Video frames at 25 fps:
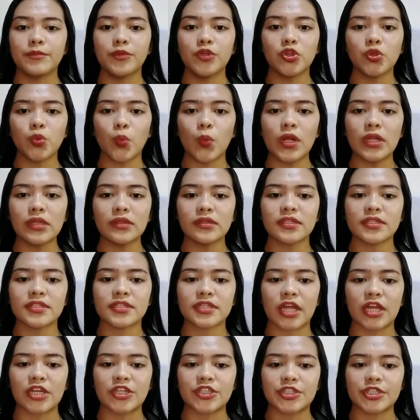mutual
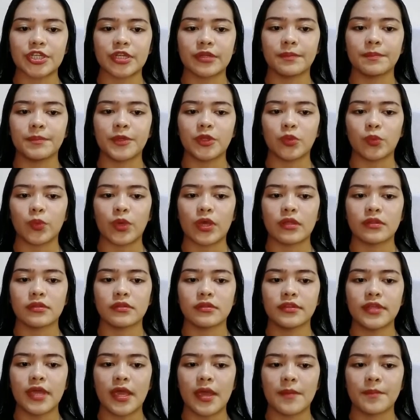discussion
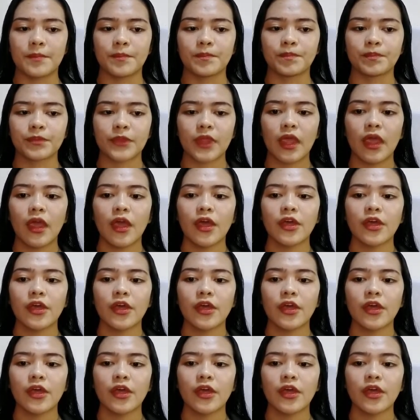between them.